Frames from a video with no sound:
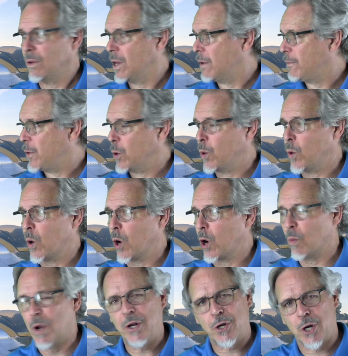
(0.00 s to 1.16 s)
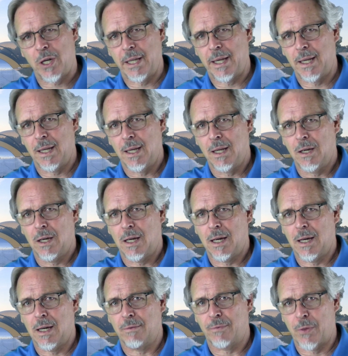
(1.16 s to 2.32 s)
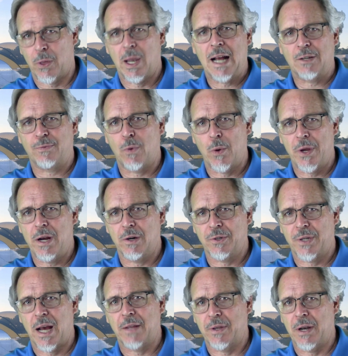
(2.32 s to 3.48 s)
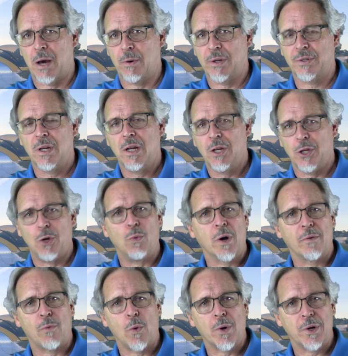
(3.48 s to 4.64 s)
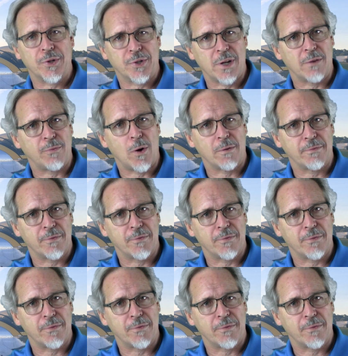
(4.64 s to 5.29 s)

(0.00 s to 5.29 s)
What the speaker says: if you originally, for the last 4 years, got to know us, you would have ordered stuff off